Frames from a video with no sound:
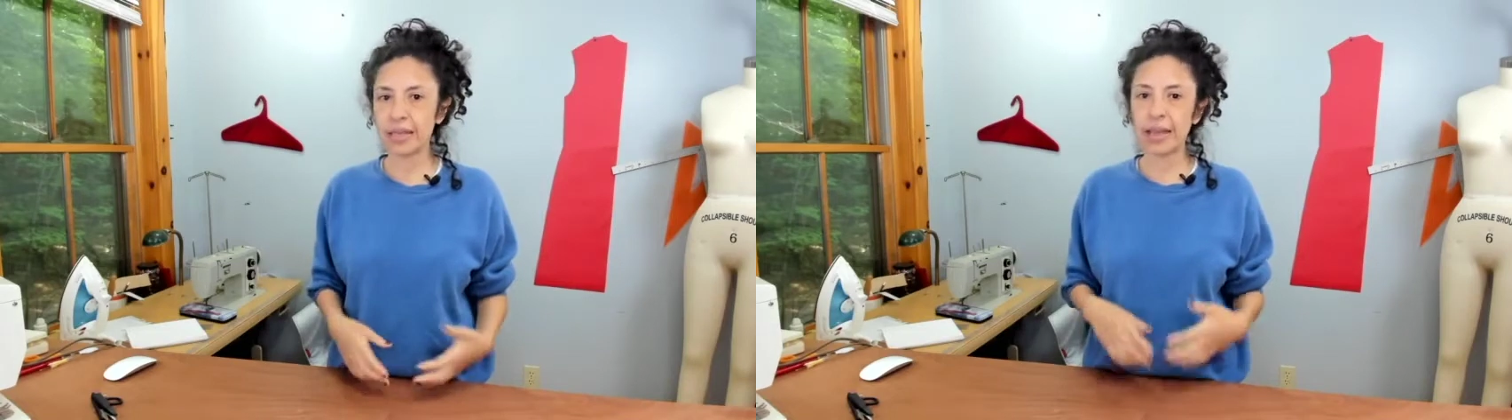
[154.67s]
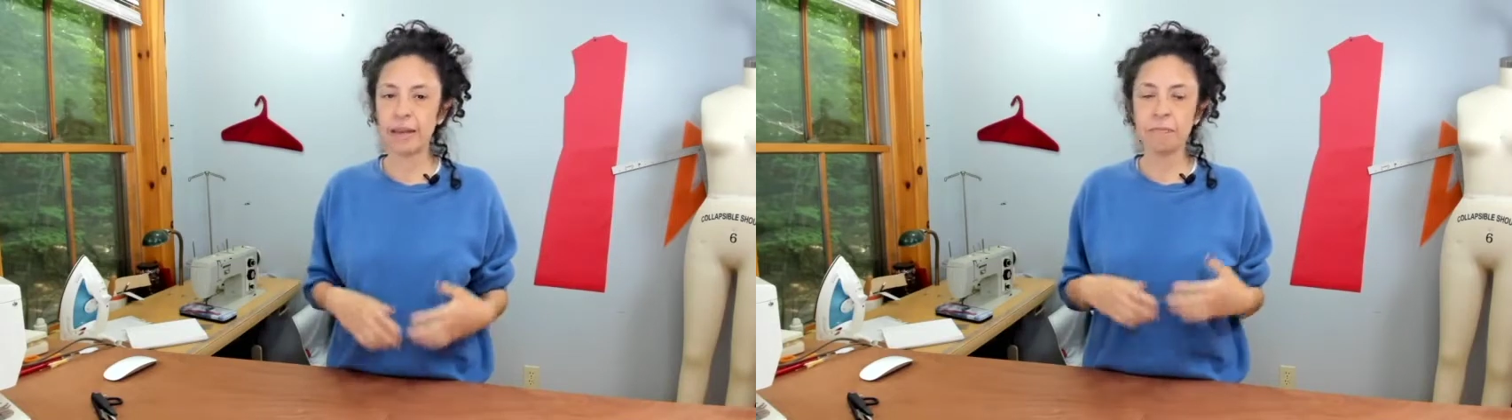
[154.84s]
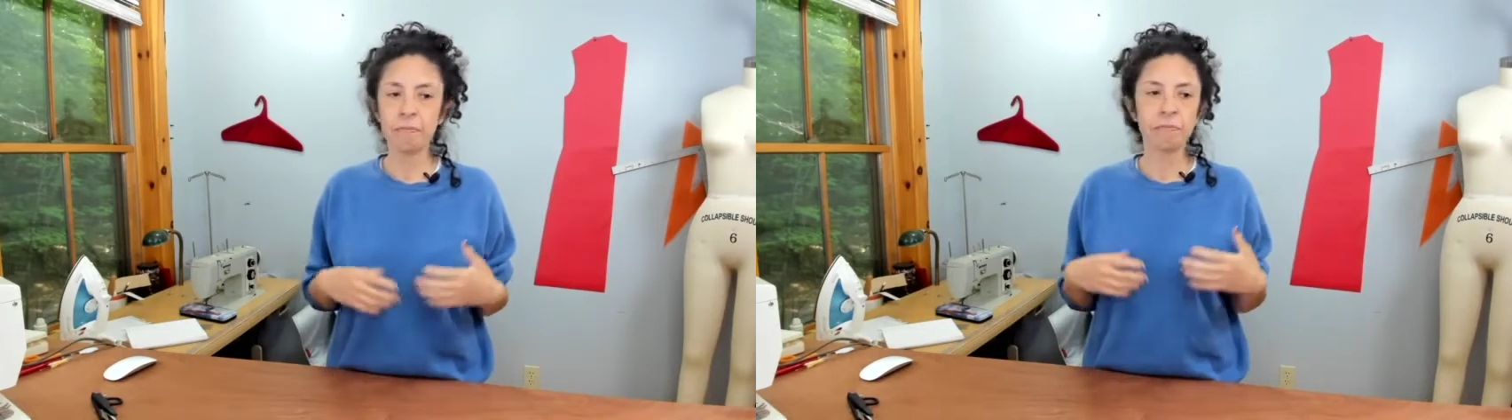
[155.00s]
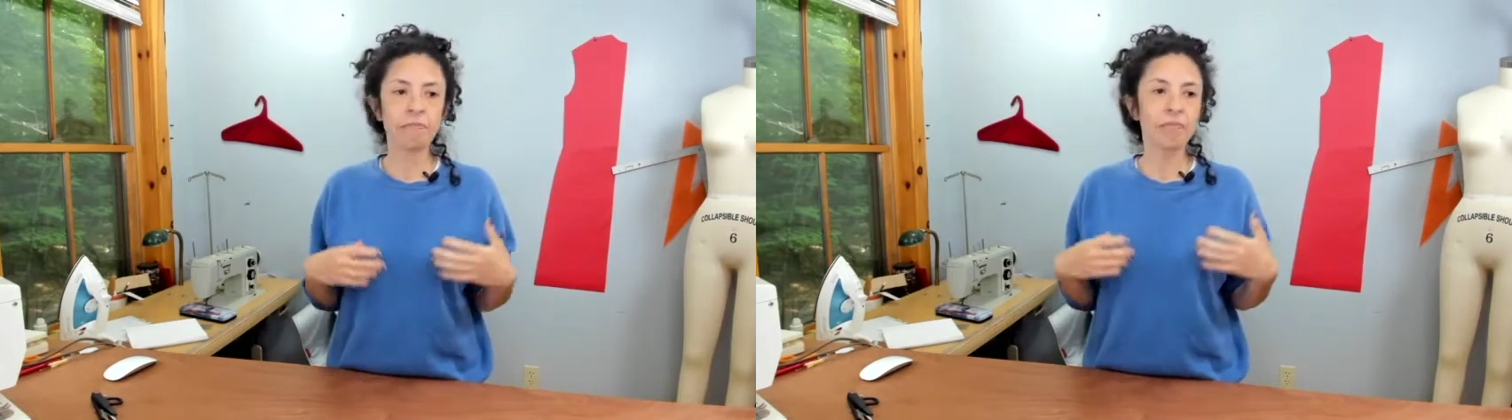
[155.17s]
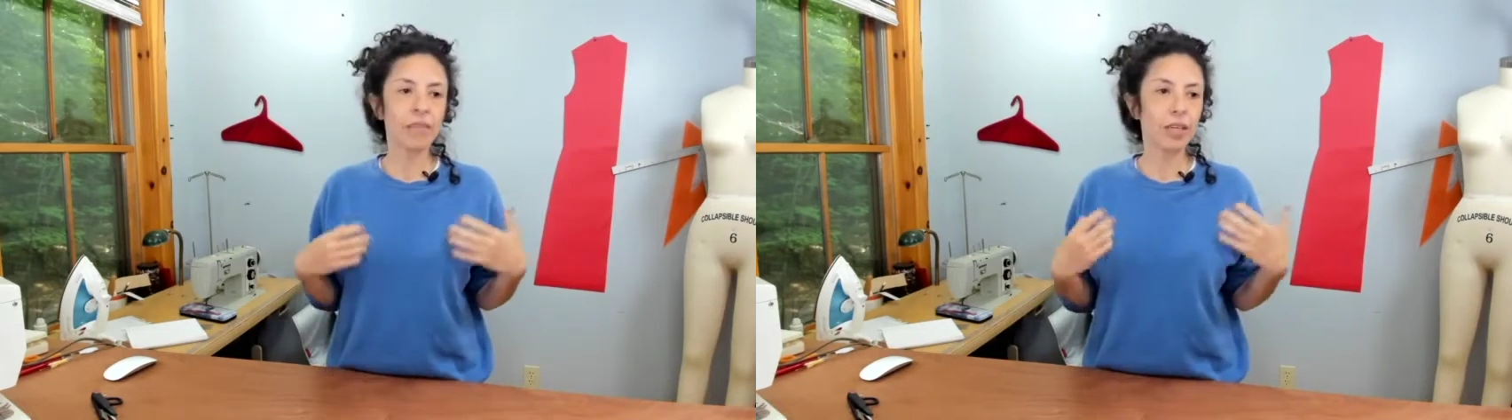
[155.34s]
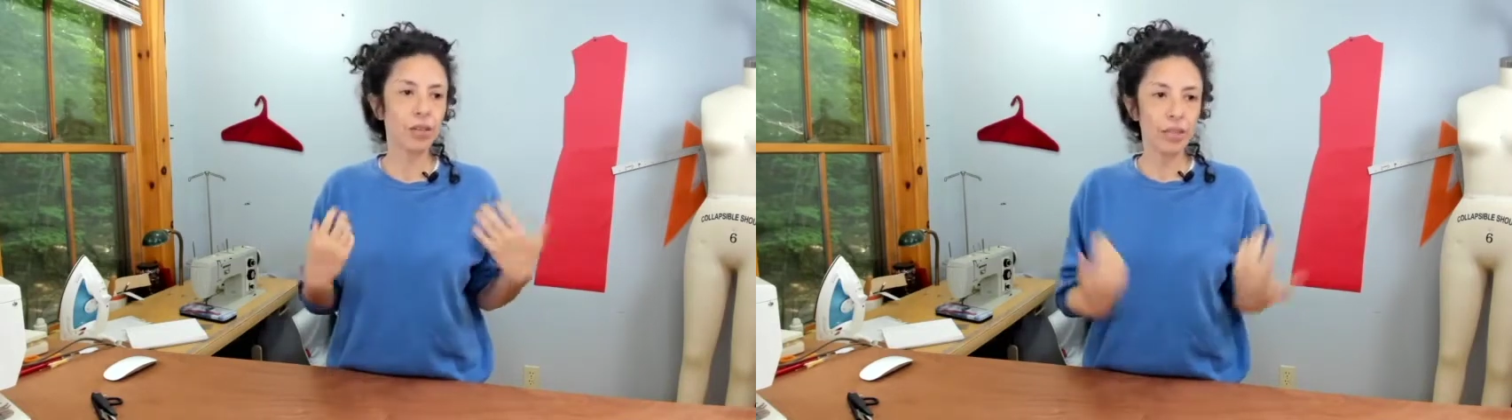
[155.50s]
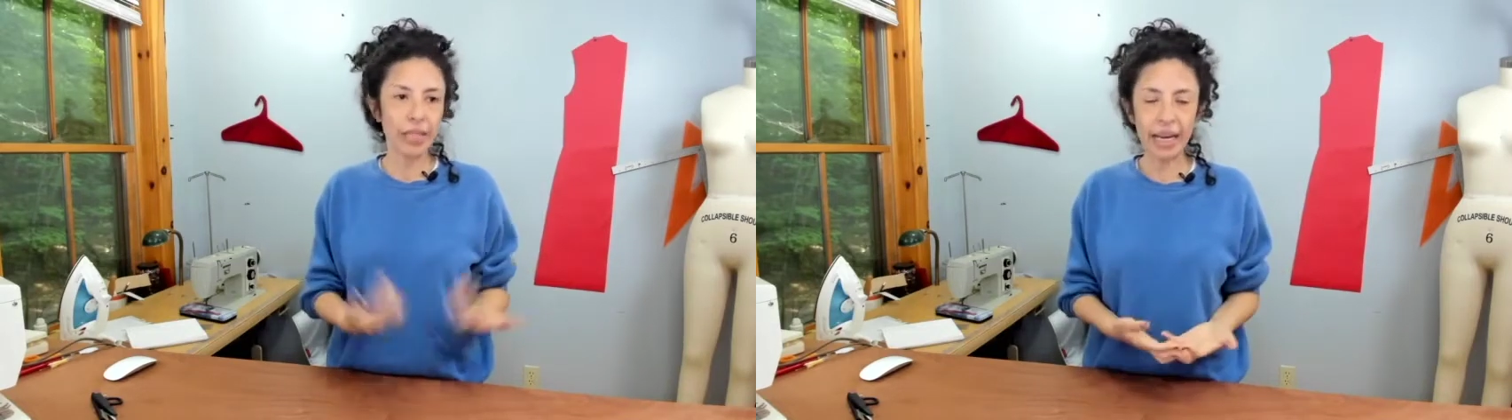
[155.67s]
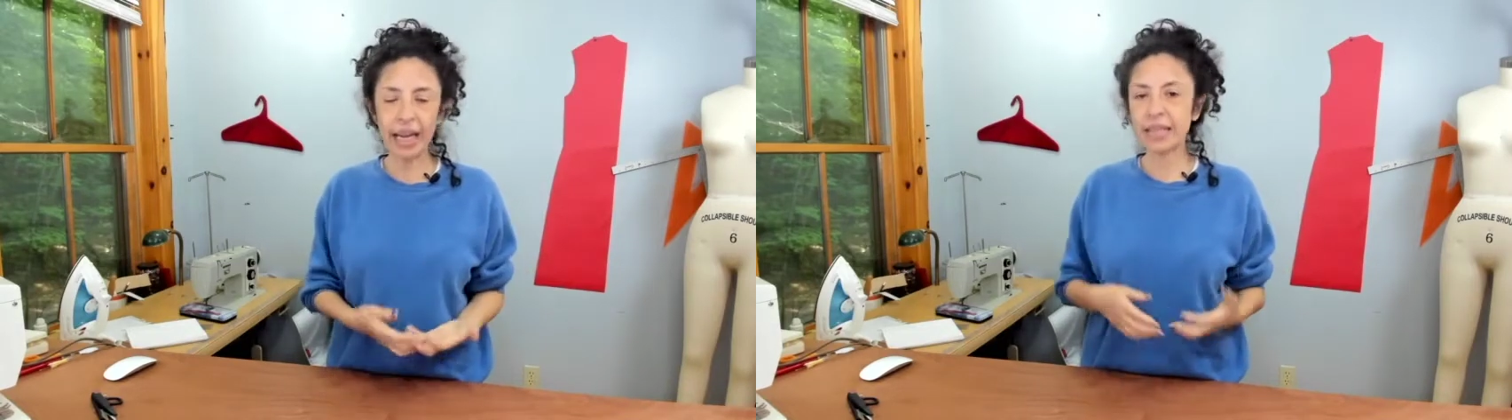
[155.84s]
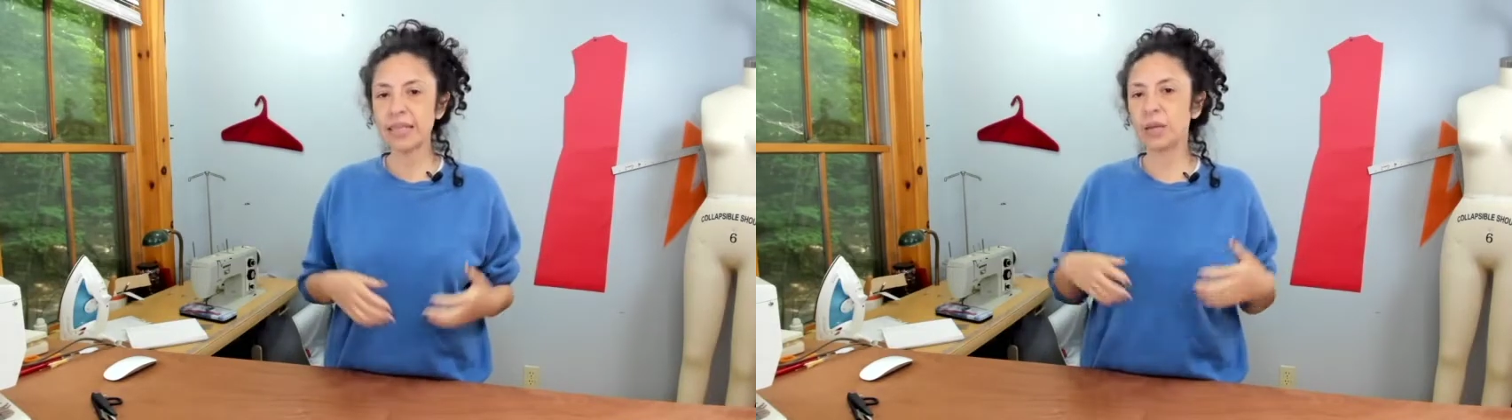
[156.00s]
that the
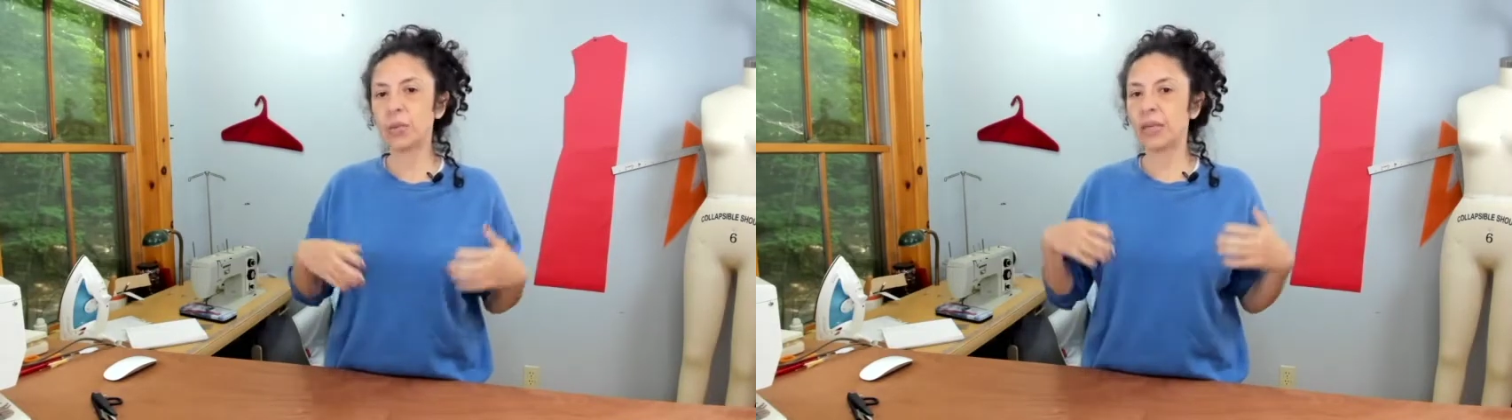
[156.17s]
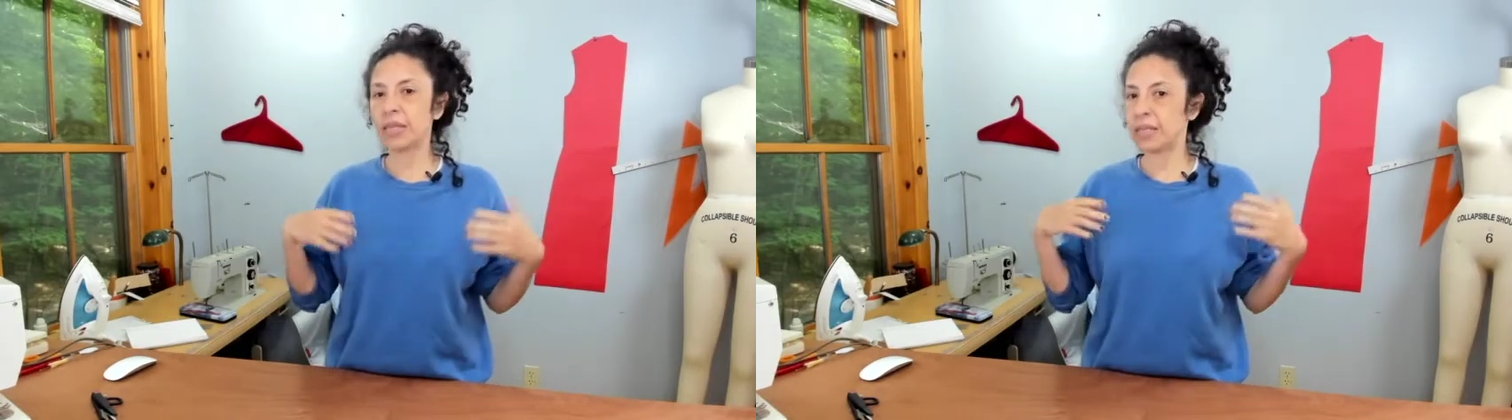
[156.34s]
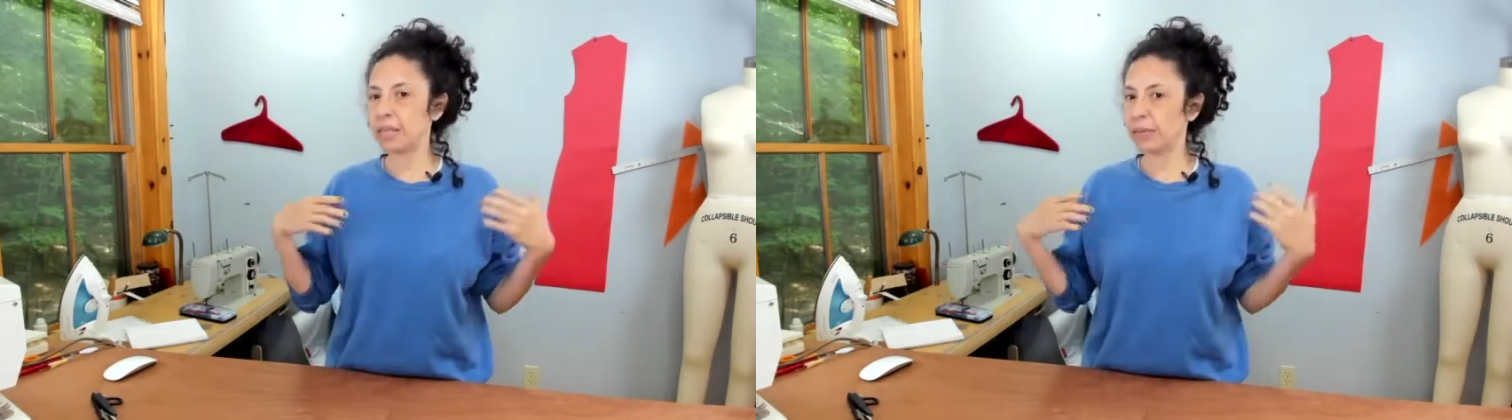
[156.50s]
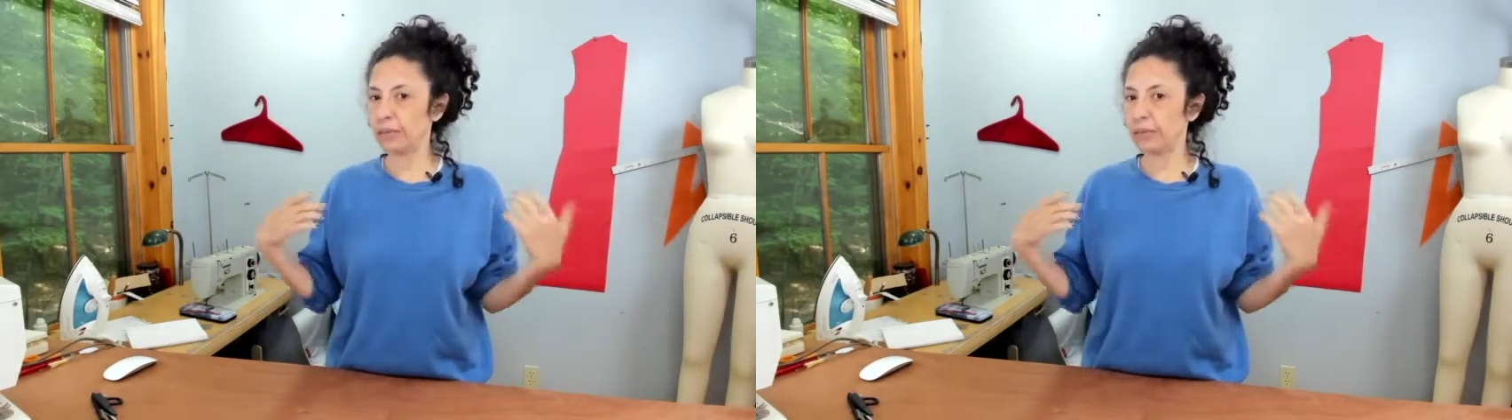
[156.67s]
classic ones,